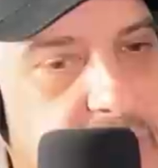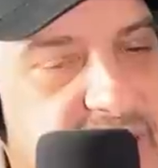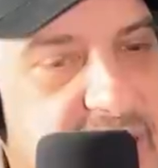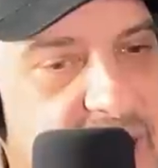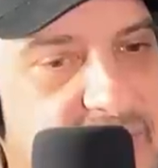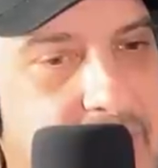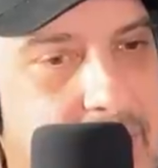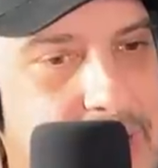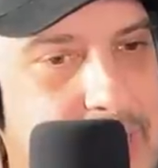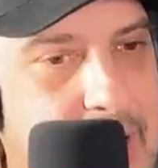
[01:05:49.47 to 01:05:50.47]

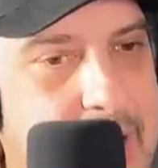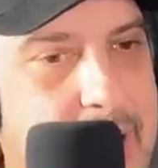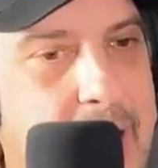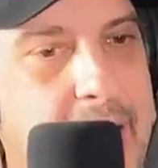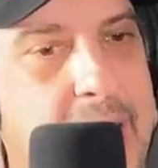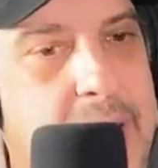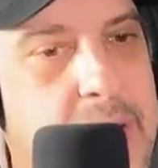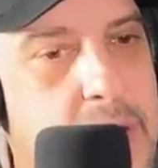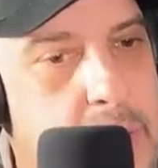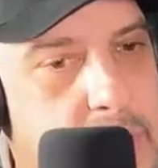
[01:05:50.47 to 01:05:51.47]
DeCavalcante
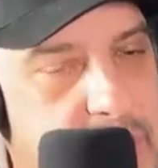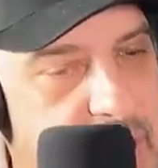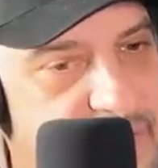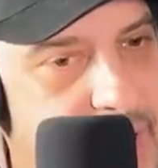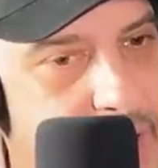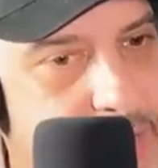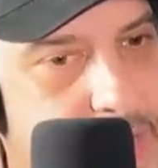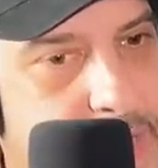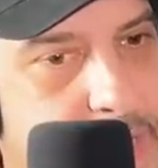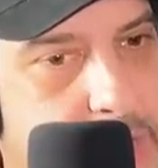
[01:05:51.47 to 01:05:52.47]
and DeCavalcante
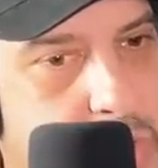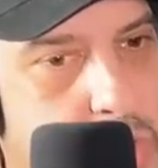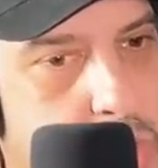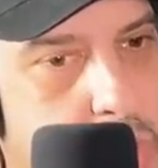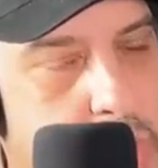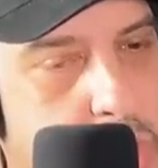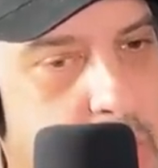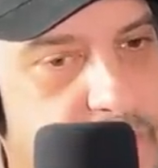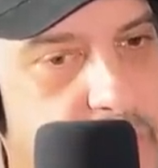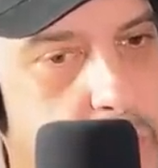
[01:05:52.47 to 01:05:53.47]
successor uh,
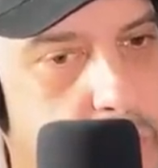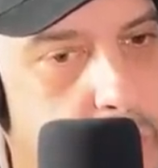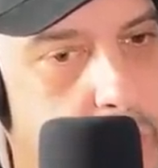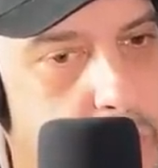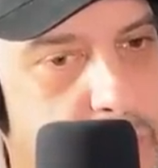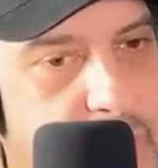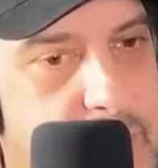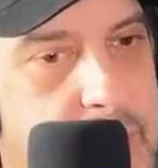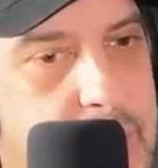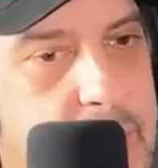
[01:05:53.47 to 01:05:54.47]
John the Eagle uh,
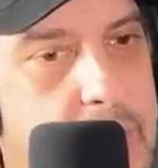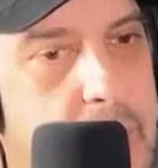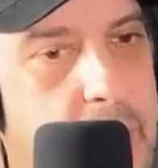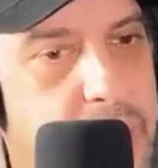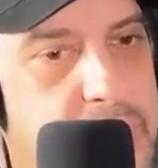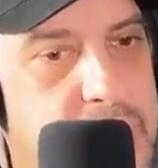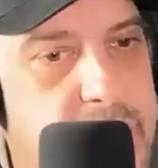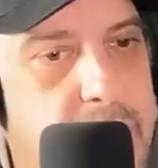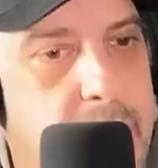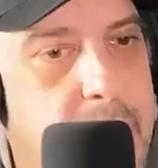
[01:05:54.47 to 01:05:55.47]
Riggi, uh, Riggi
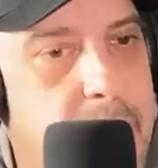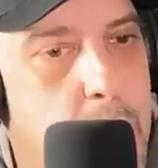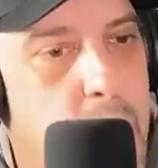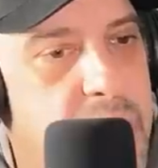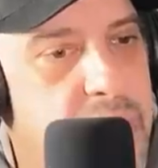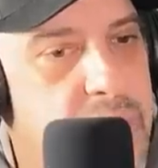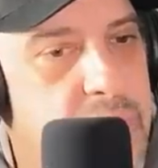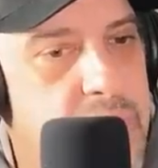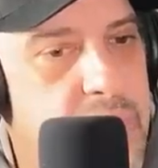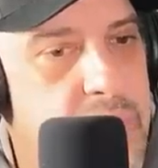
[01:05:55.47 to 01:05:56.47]
uh, with
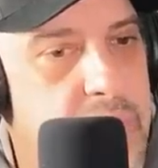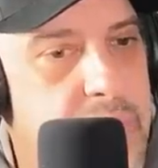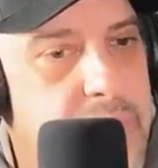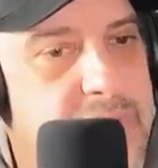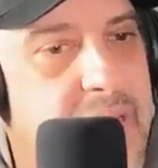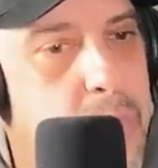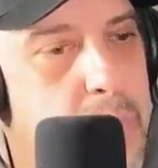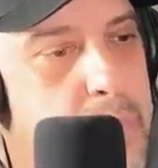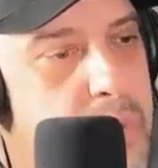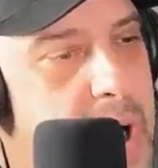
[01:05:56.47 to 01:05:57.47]
uh, labor
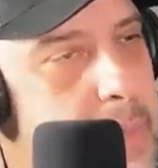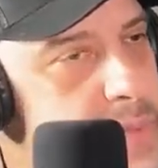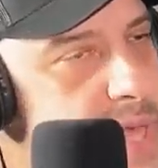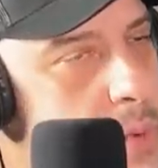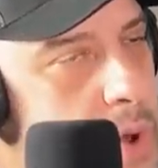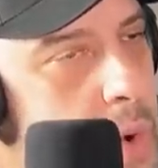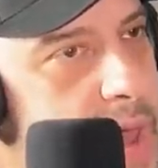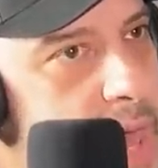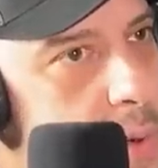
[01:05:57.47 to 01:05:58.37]
problems that were going on